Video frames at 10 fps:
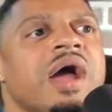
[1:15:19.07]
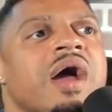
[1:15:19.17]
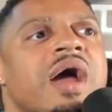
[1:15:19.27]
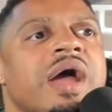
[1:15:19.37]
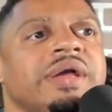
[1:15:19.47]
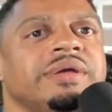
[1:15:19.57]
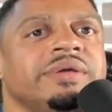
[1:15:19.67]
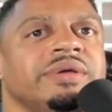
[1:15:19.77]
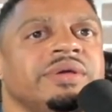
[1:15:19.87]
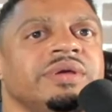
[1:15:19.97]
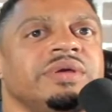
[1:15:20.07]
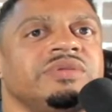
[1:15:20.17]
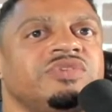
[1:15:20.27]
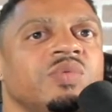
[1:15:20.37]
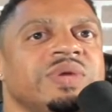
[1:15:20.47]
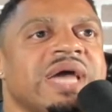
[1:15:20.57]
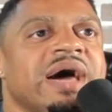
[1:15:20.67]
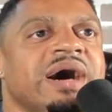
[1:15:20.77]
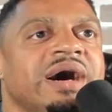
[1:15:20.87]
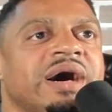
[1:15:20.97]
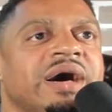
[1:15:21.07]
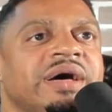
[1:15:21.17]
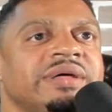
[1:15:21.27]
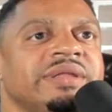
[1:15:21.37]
right. So we got